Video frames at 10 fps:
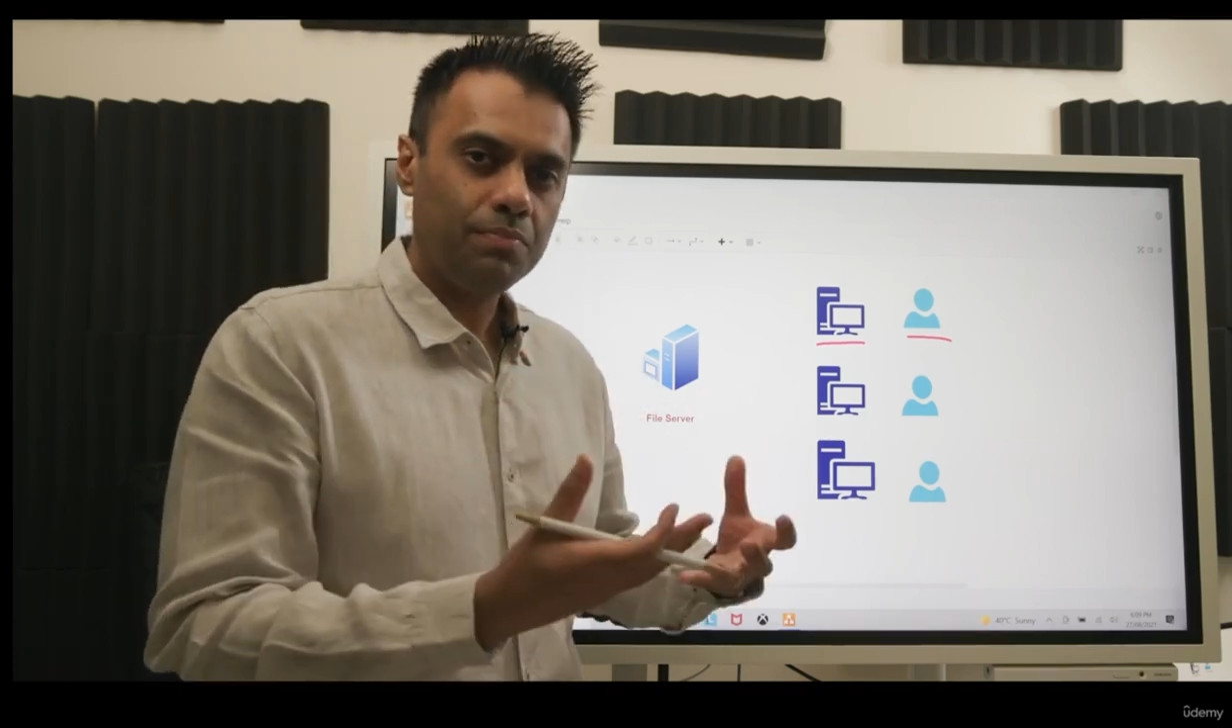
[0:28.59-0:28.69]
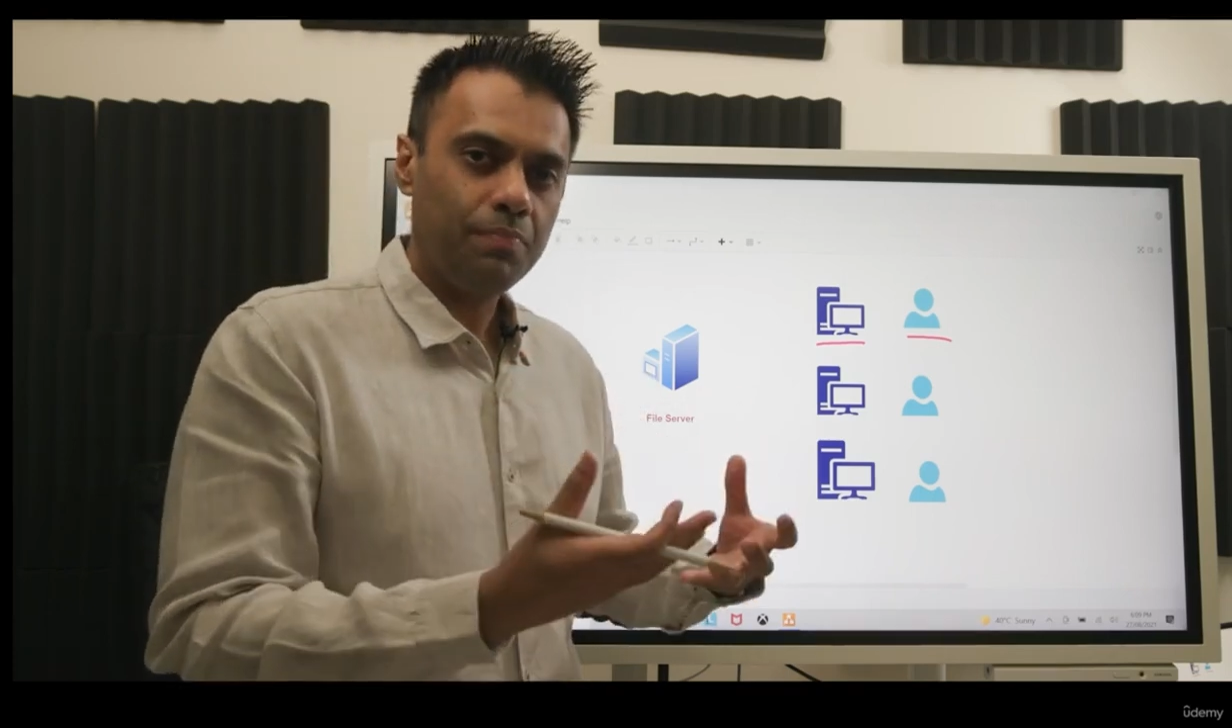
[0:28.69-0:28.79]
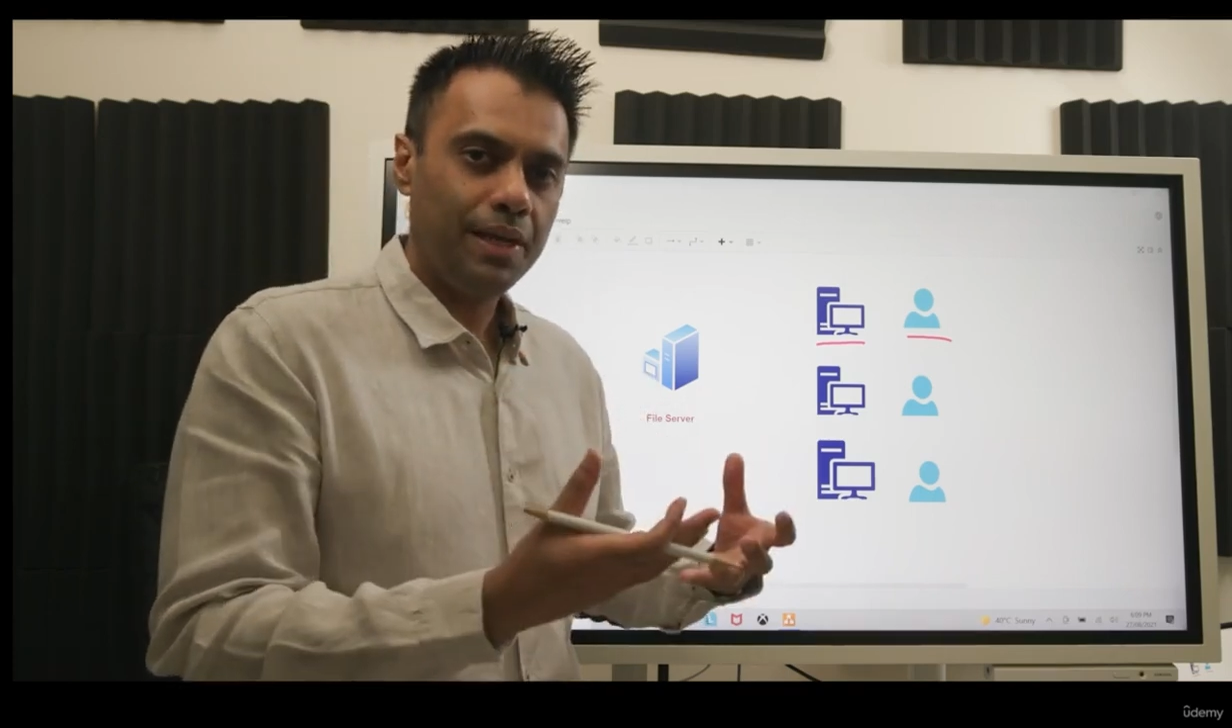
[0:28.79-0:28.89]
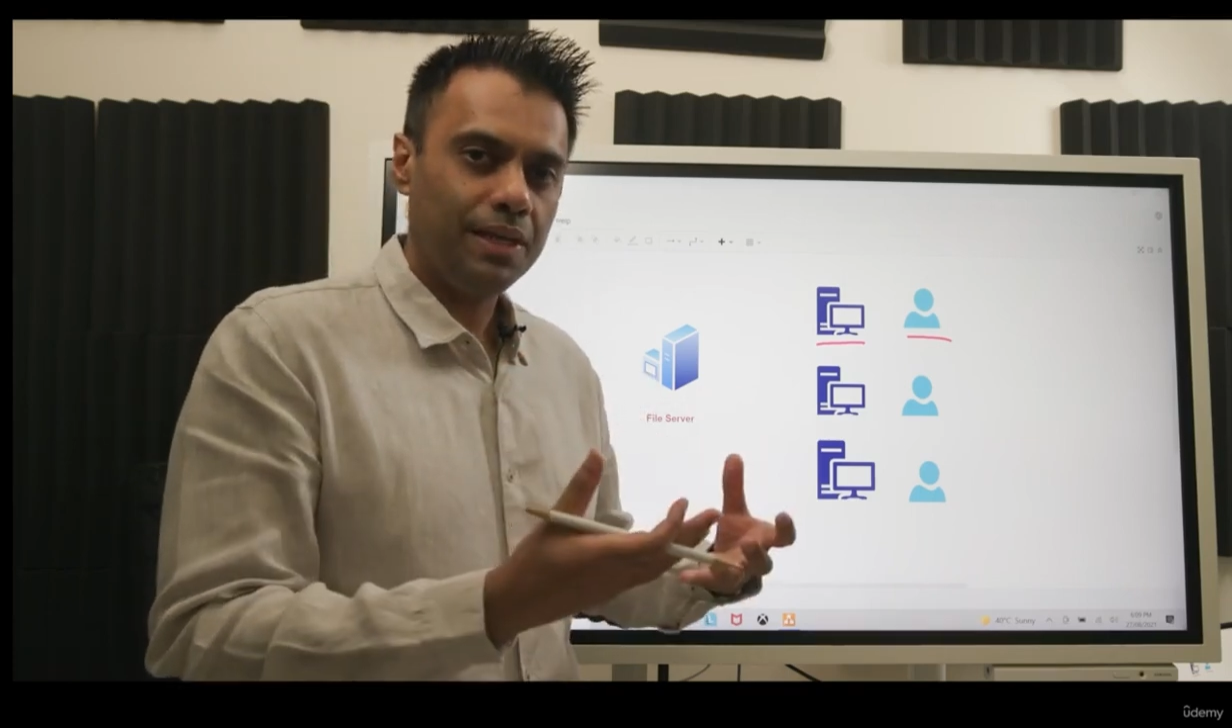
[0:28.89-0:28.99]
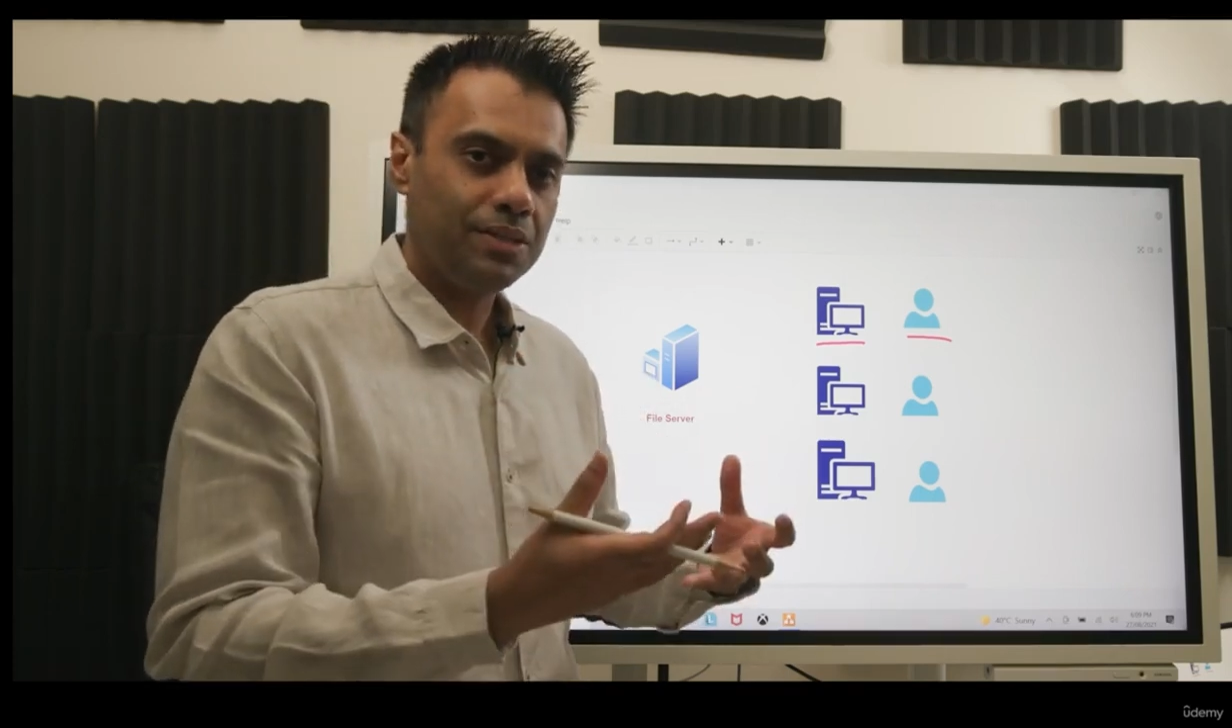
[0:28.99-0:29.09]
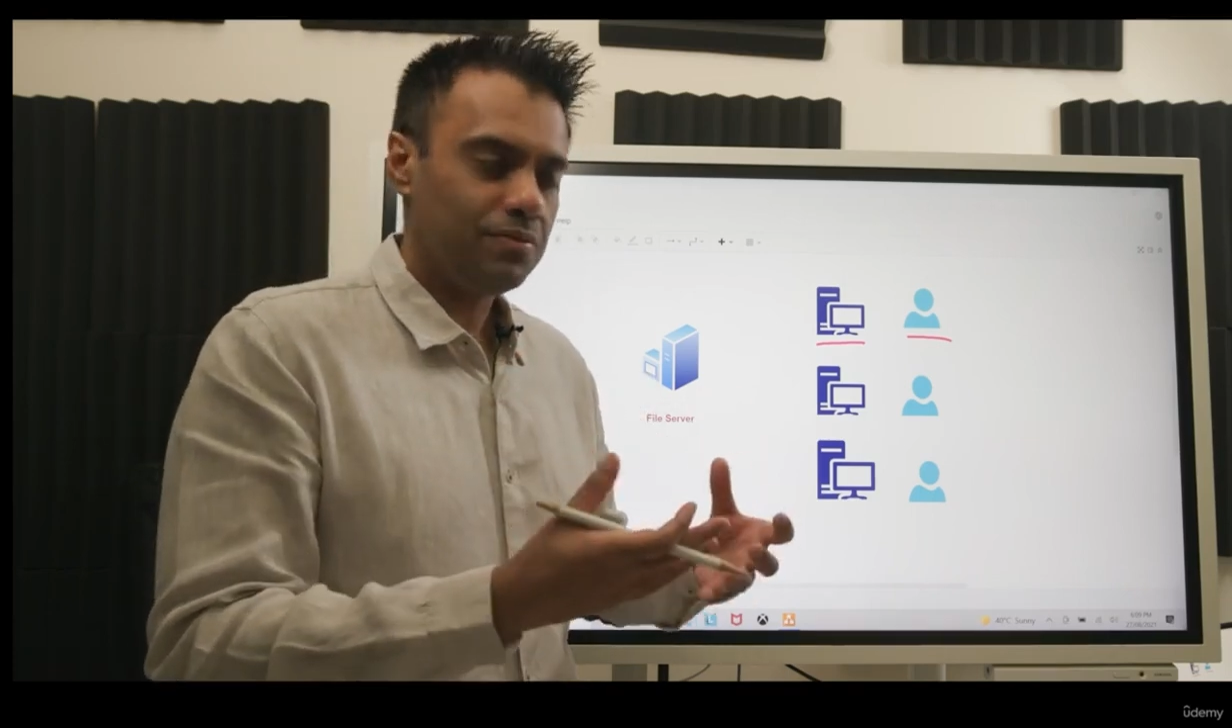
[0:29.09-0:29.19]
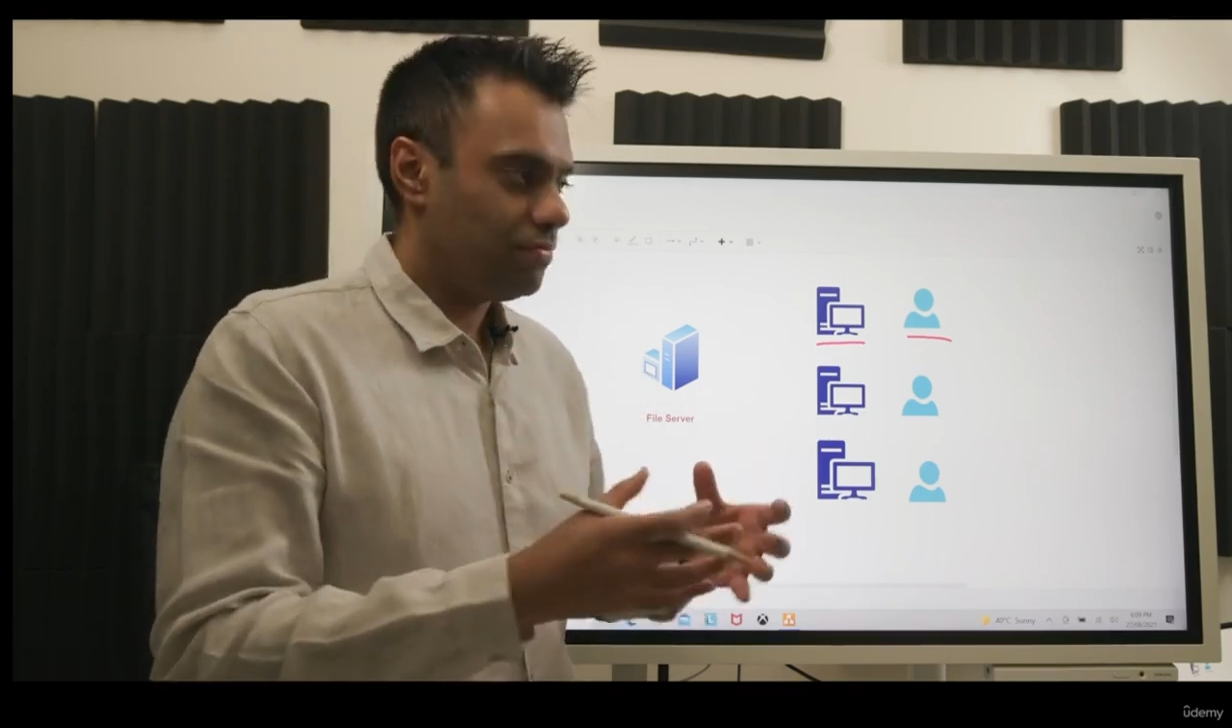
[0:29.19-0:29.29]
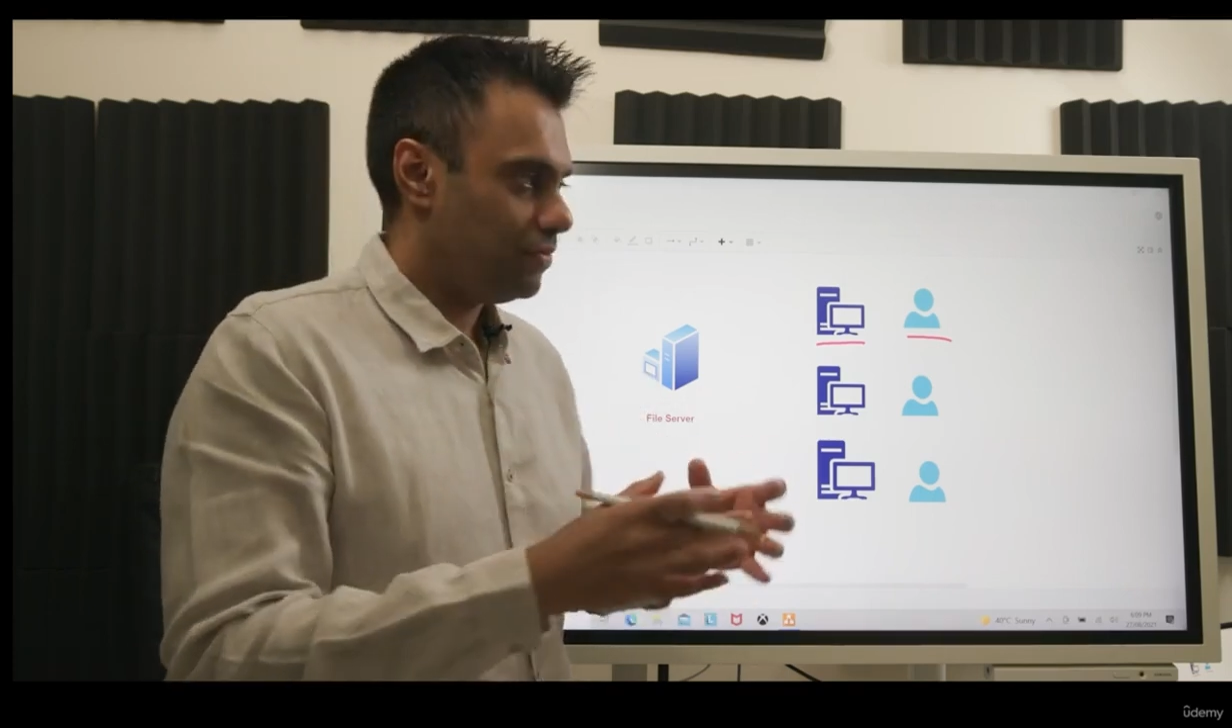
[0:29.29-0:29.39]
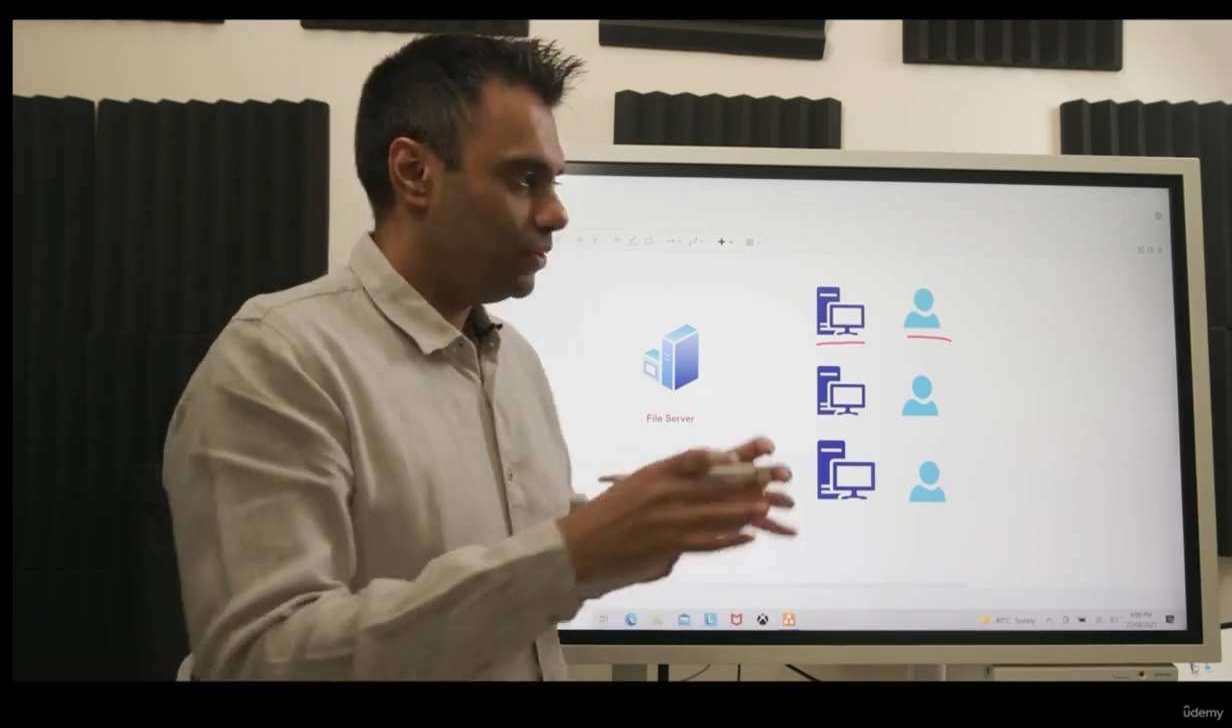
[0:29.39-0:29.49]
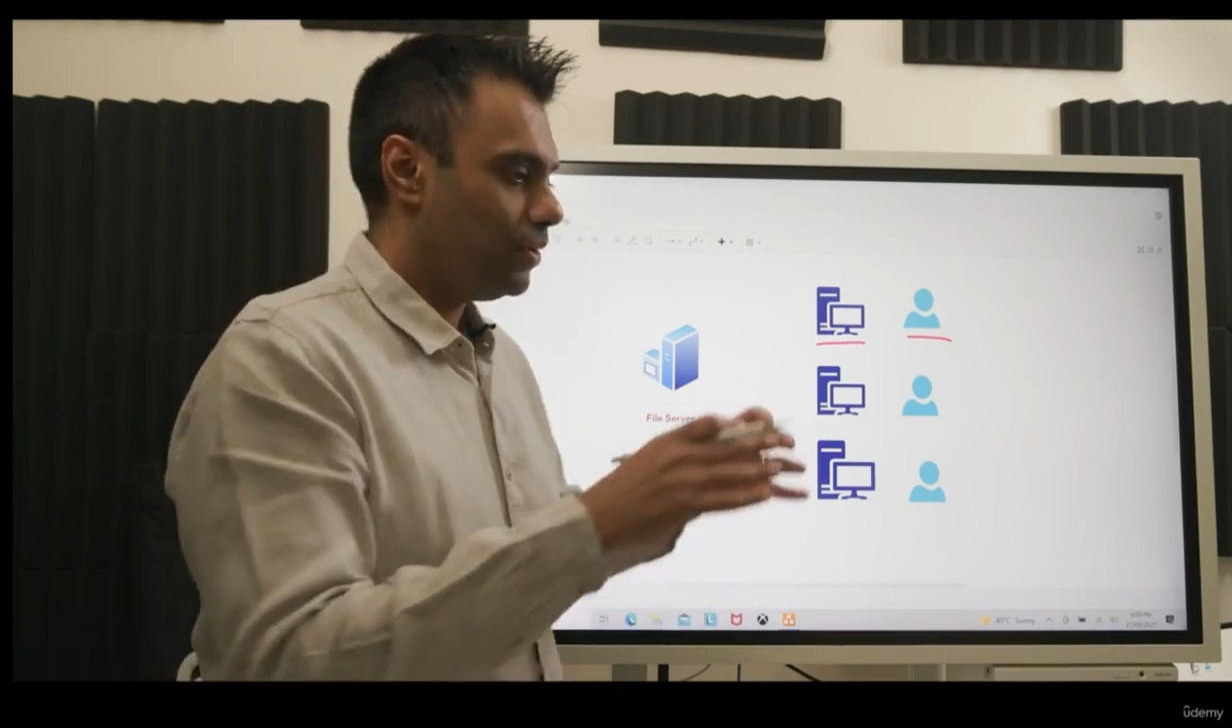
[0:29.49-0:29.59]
space,